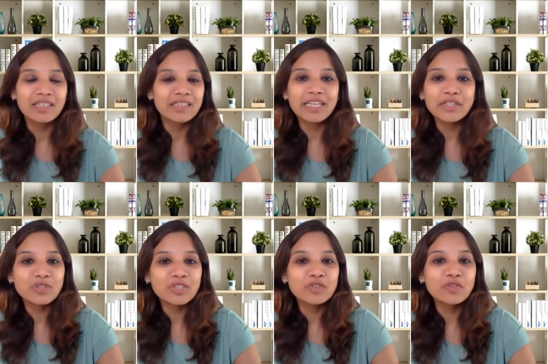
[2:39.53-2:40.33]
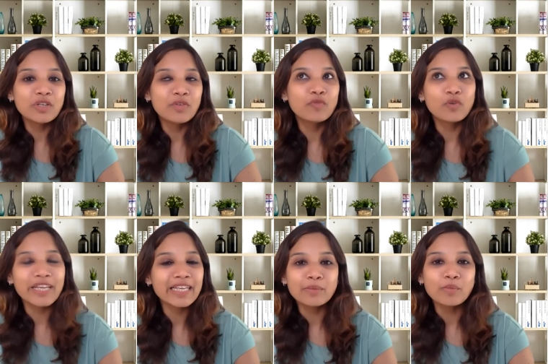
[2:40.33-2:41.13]
they just
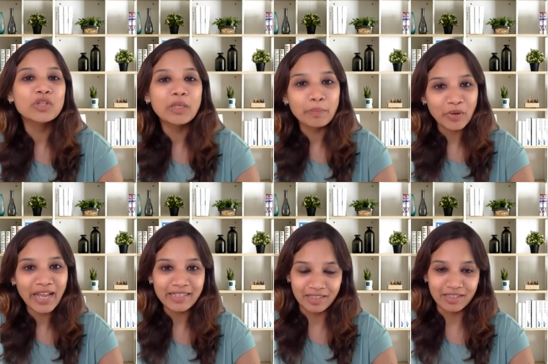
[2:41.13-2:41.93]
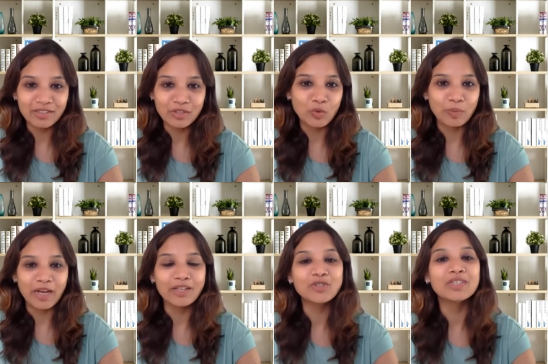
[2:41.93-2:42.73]
forget about the practice so much,